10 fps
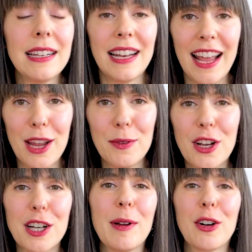Today, we
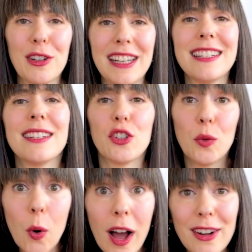talked about early decision
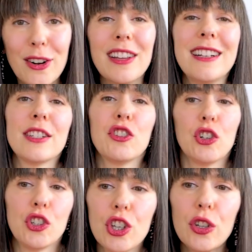1, early decision
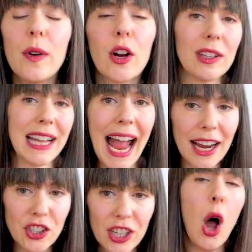2, early
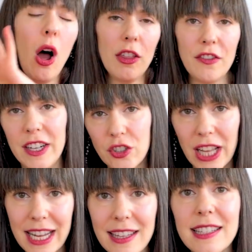action, all the financial
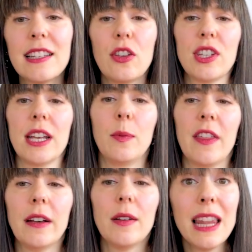aid that's associated with it.
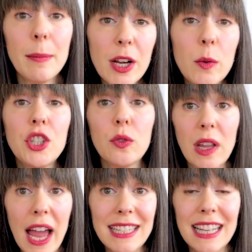Let me know what you
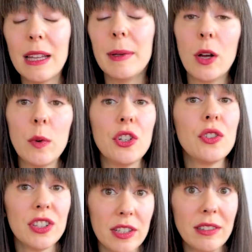liked and let me know what you
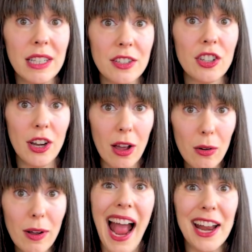still need to know.
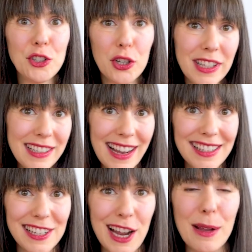And tune in next
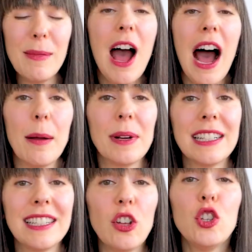time. I'm going to
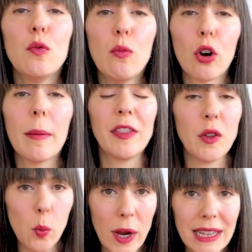tell you more about the
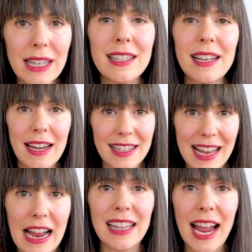waitlist and
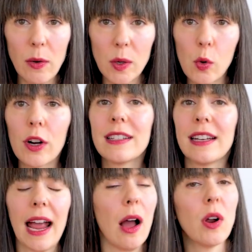exactly how it works and
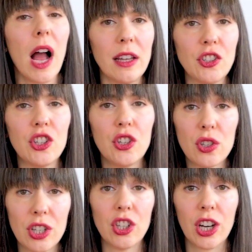how colleges use
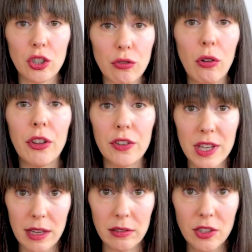it to control their
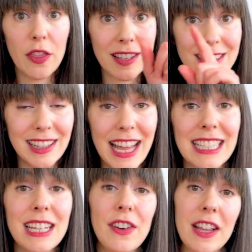yield, the
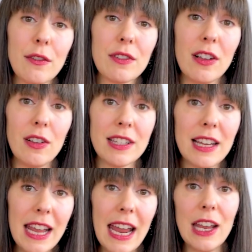selectivity that results
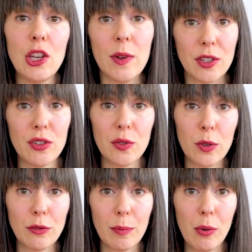in US News and
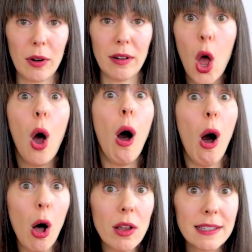World Report.
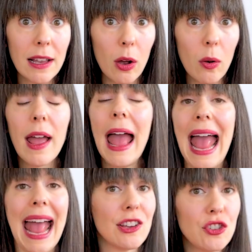Also,
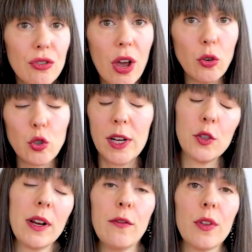as you know,
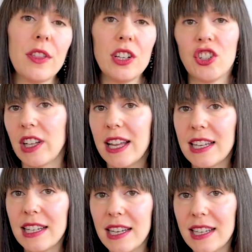2024, the digital
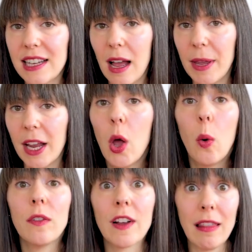SAT is coming.
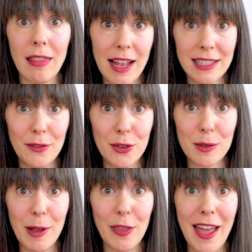We've got lots of news
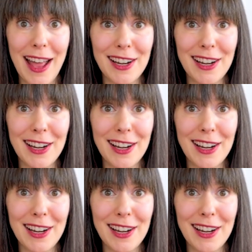about that.